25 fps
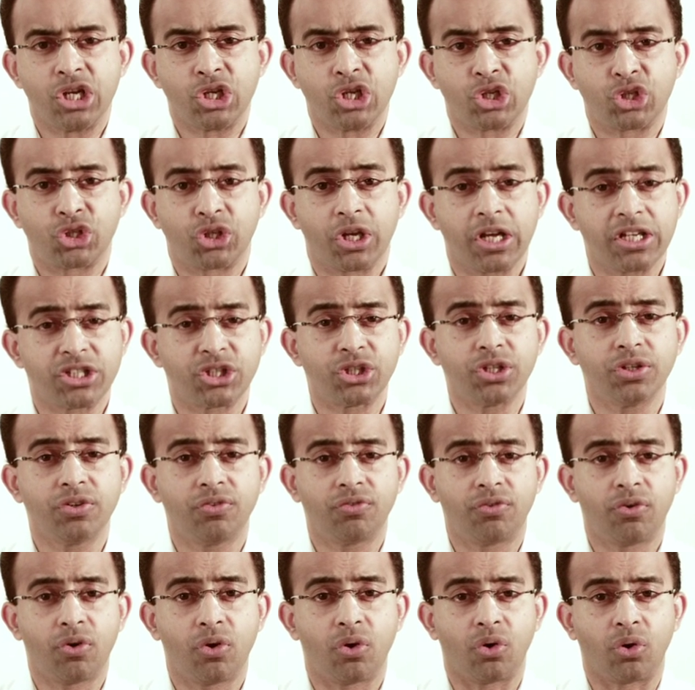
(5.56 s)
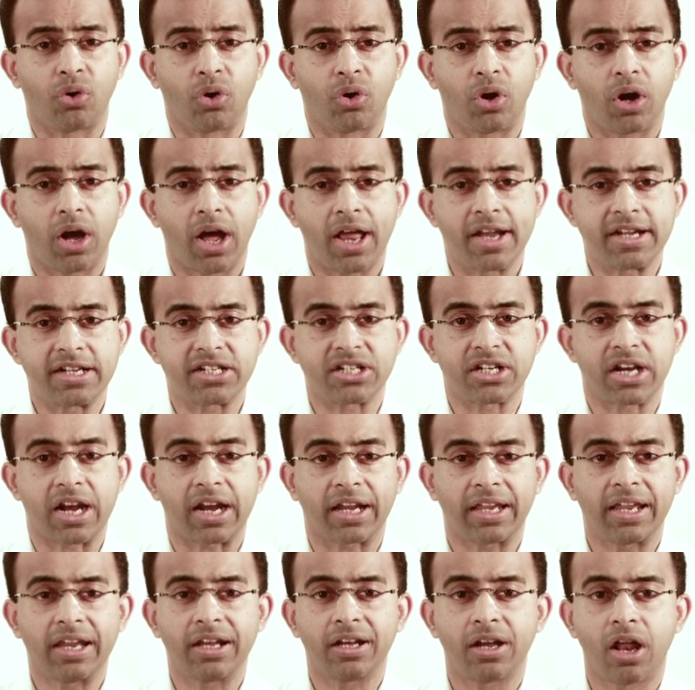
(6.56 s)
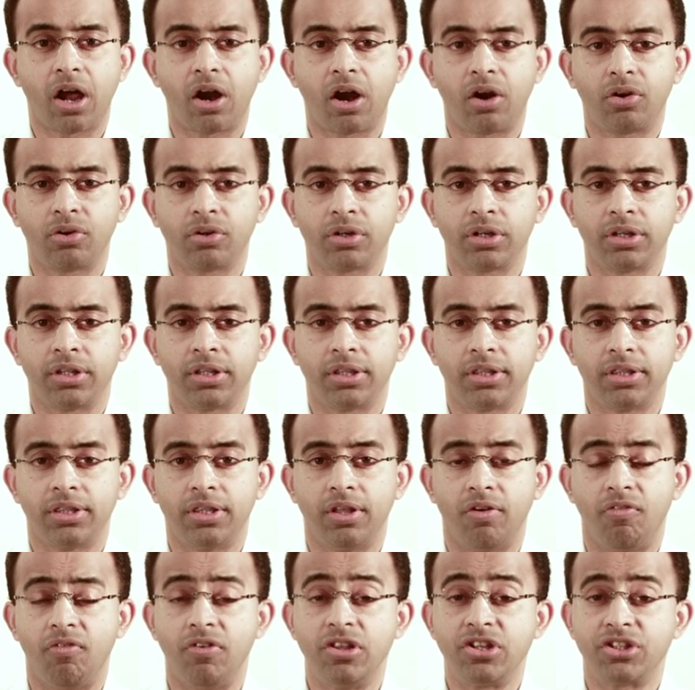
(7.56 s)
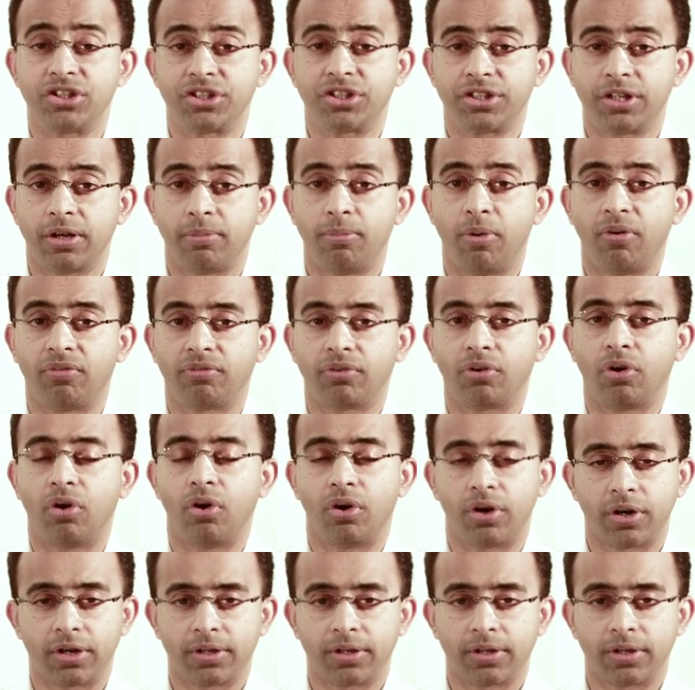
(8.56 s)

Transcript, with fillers: Searching for and tracking down the wisdom of God.